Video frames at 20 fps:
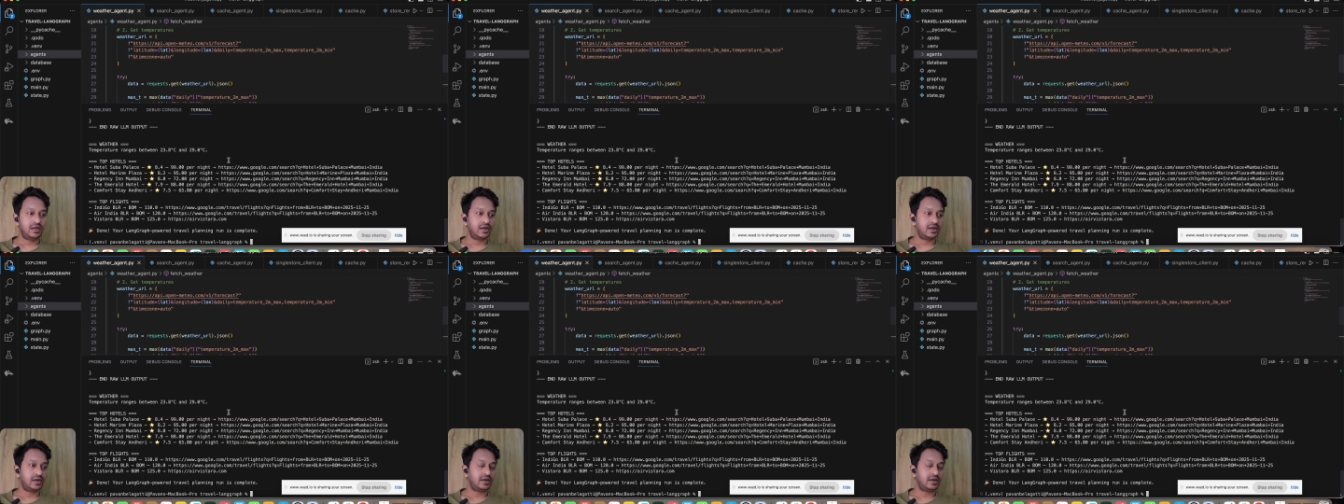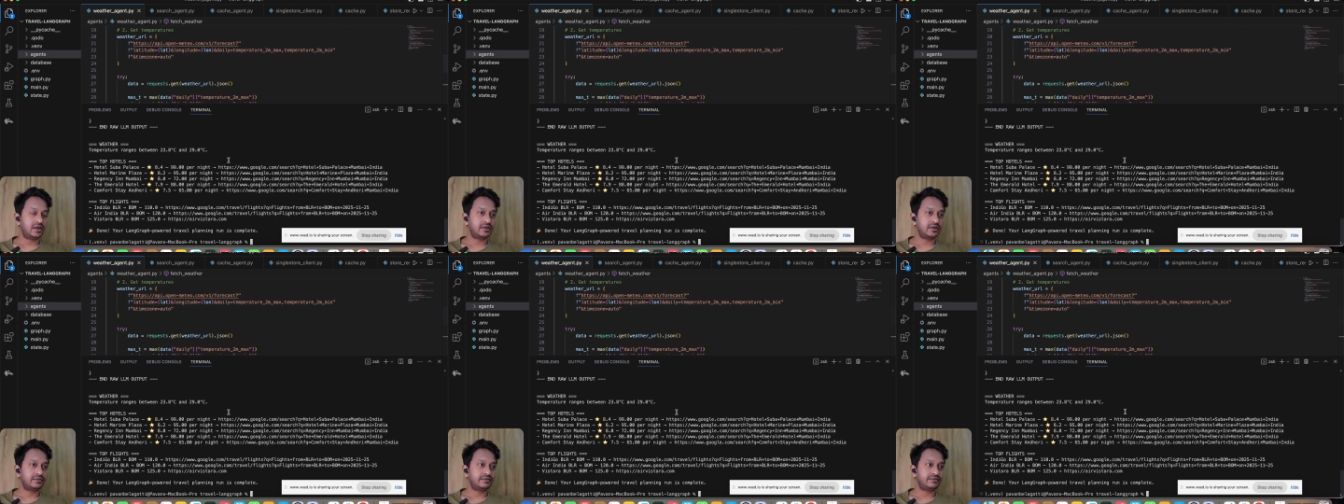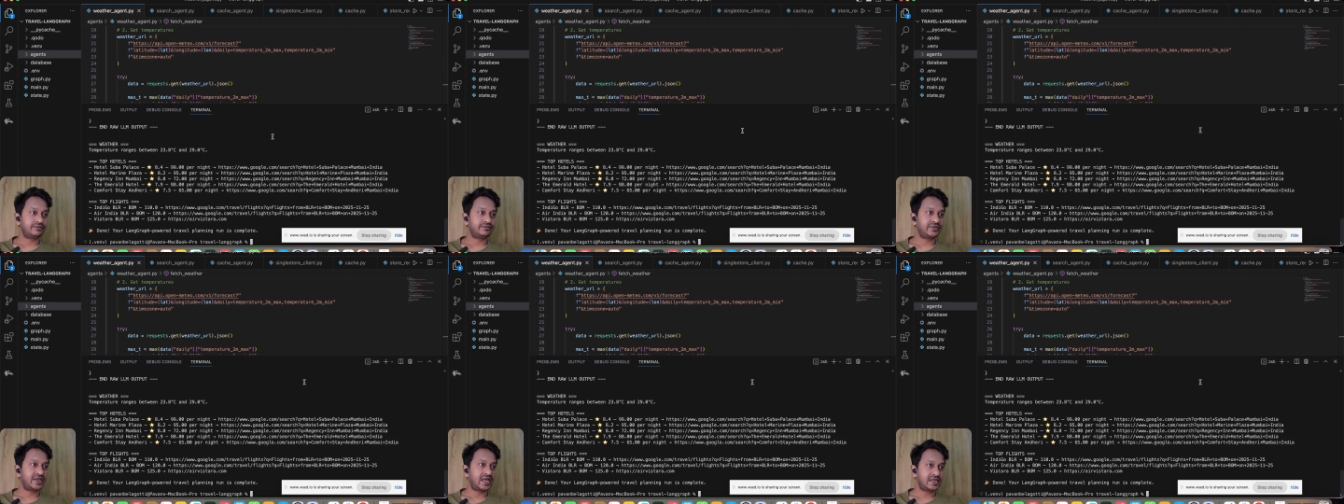
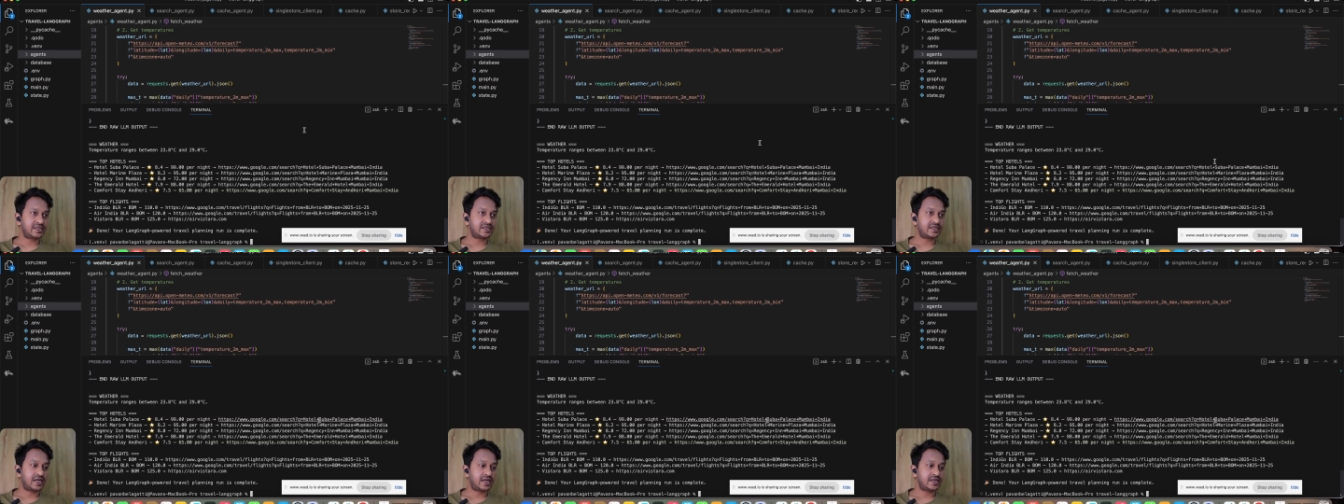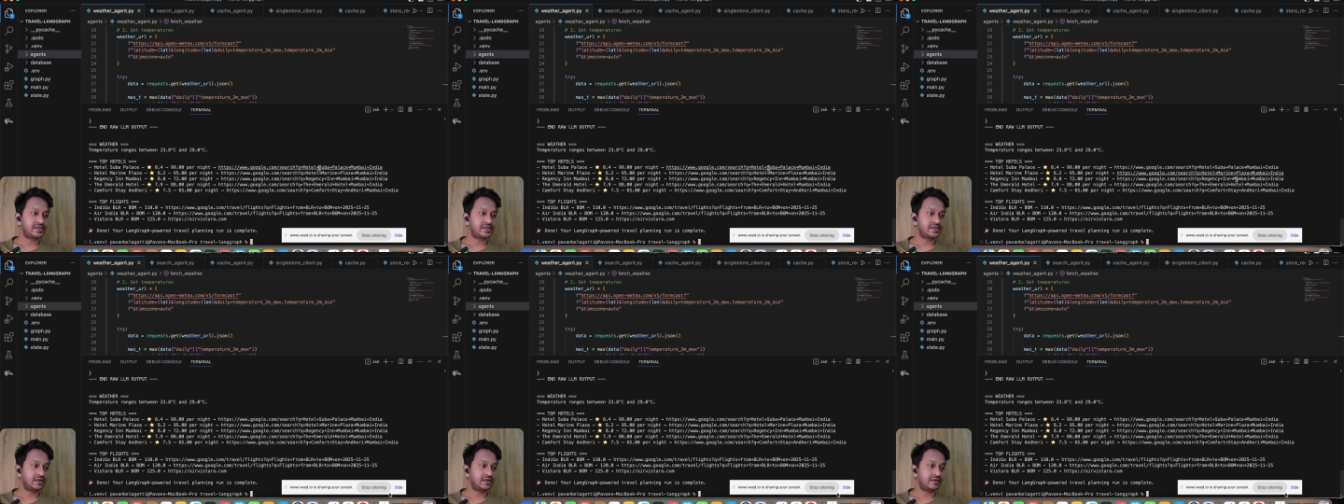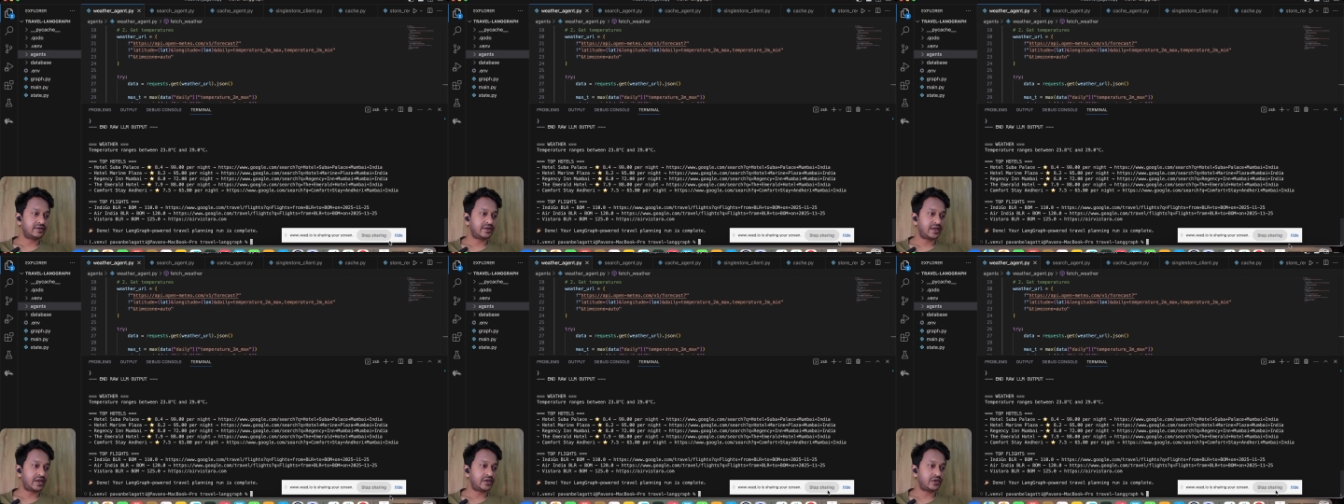Um, thanks, guys.
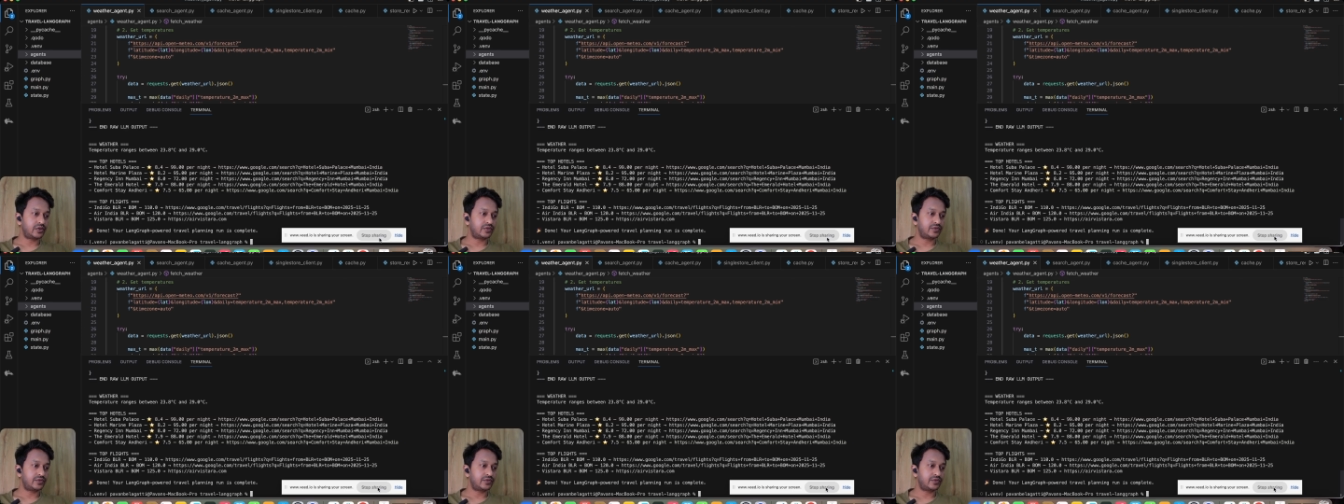Thank